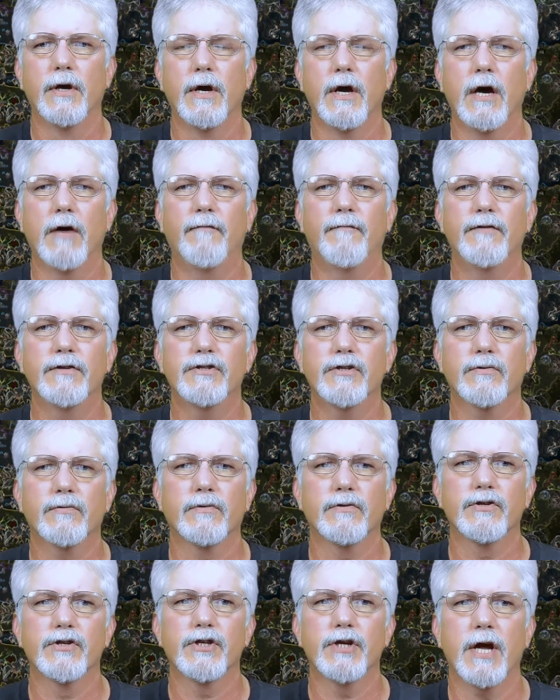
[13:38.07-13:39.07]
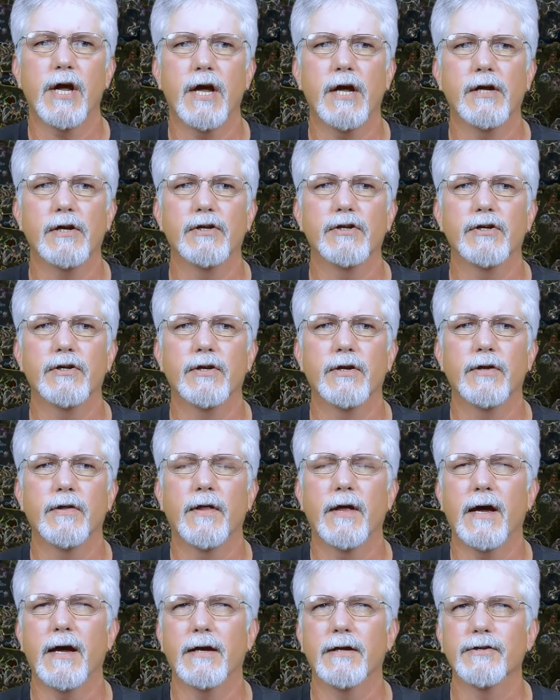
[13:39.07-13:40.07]
A physical change
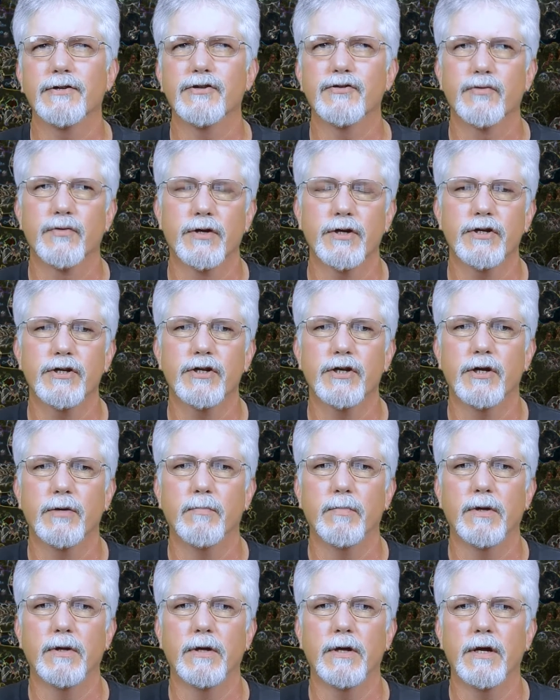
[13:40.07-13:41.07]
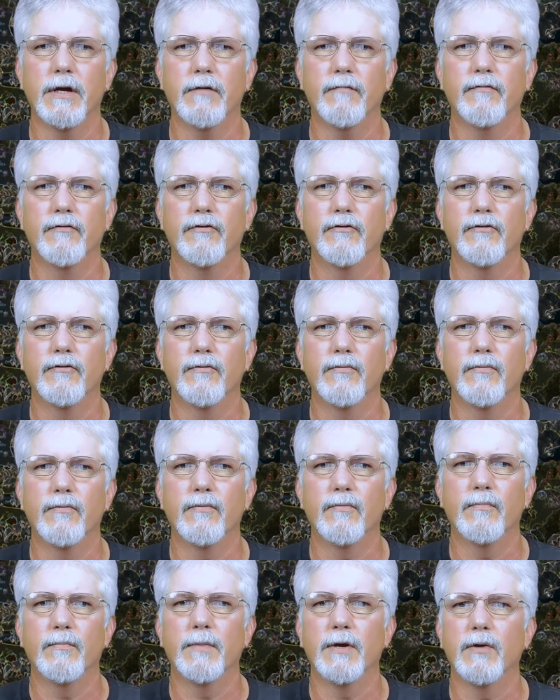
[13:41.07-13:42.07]
that is traditionally believed
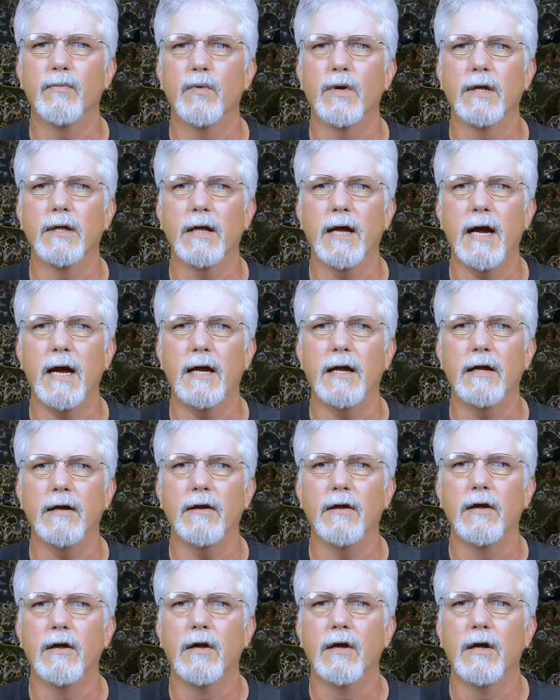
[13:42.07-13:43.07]
to be related